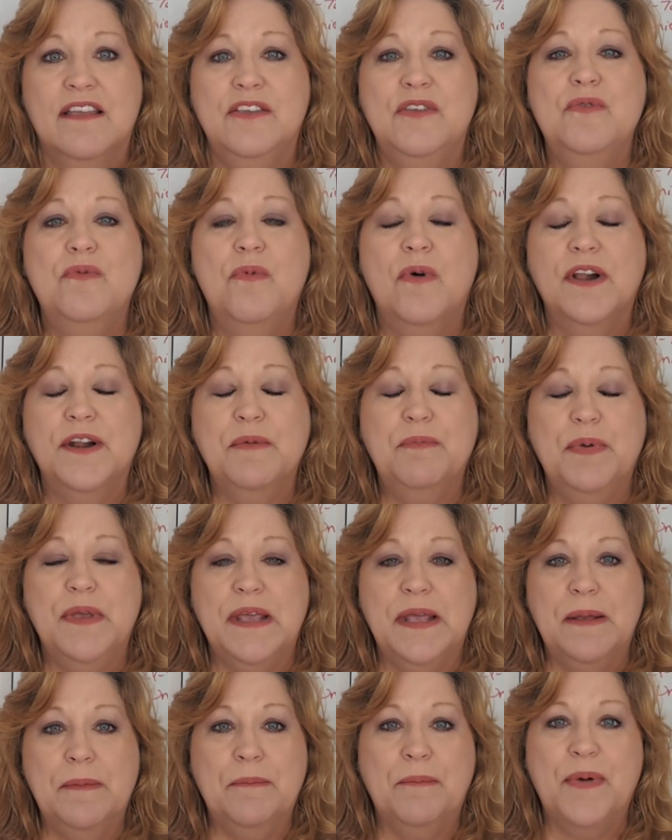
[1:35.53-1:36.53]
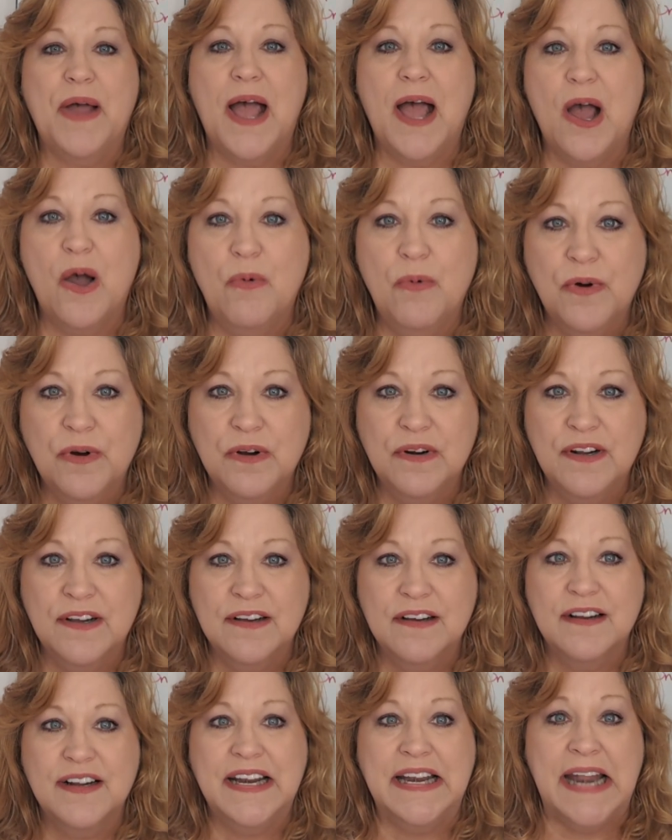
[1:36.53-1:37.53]
You want to be empowered
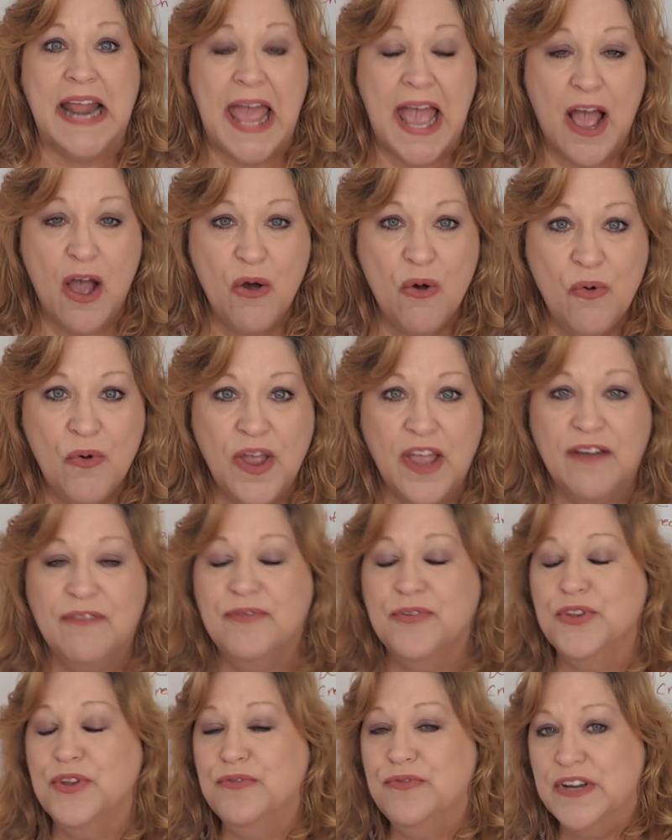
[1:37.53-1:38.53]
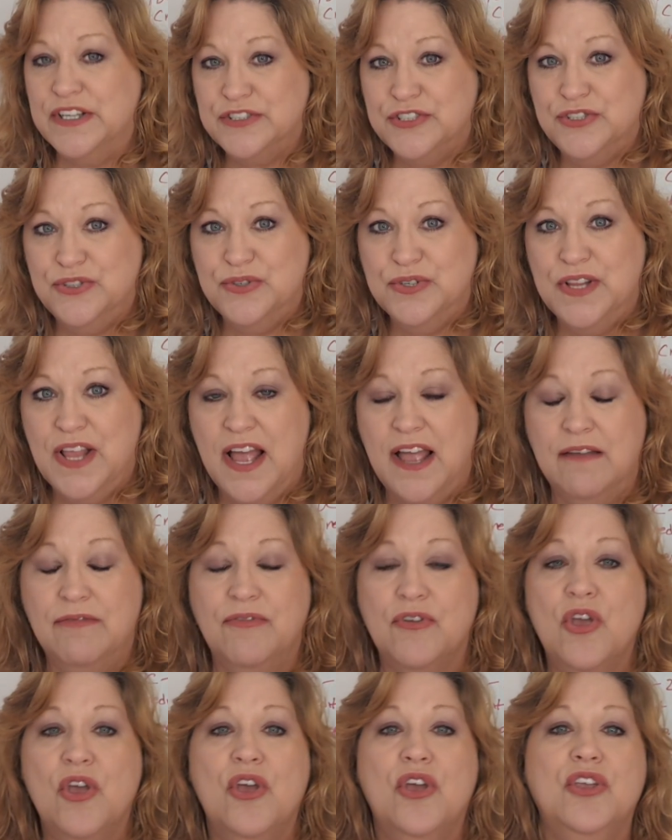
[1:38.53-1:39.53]
now and for the rest of your
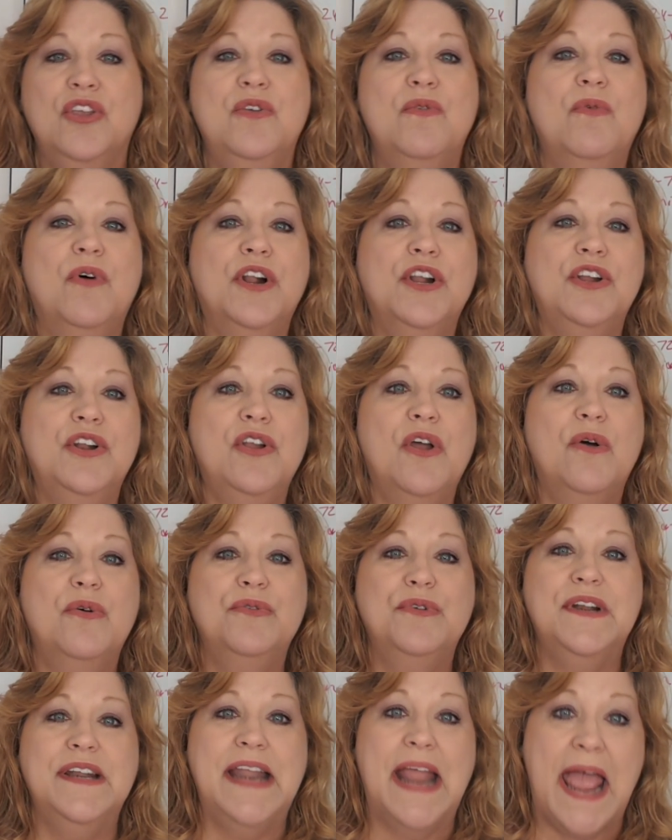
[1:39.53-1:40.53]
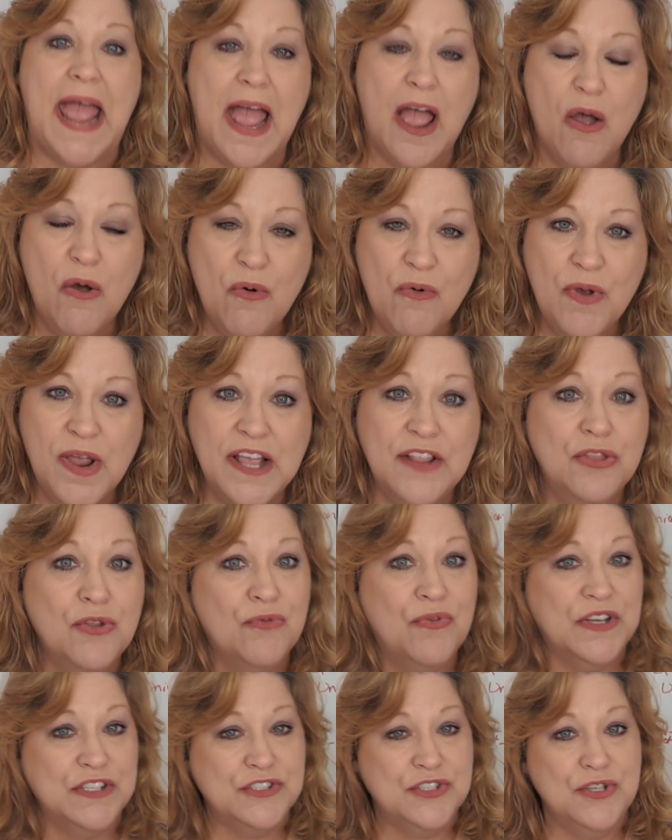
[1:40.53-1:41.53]
life. You want to know now and
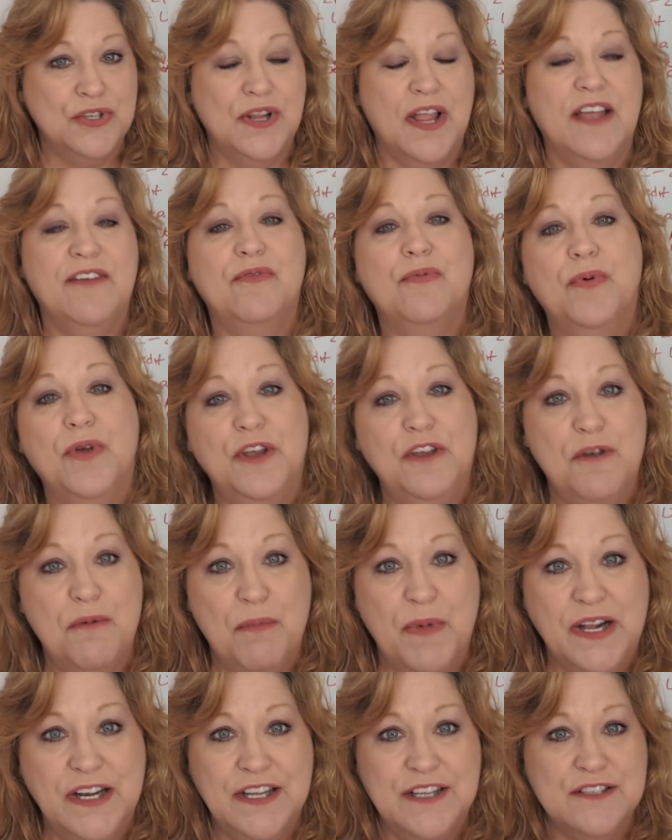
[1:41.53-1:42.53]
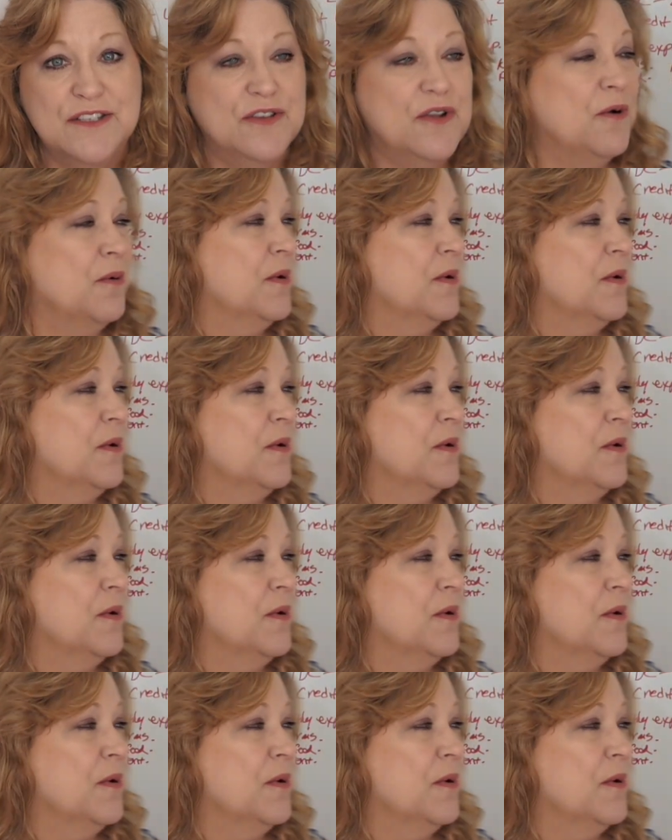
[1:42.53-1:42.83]
the rest of your life where your money is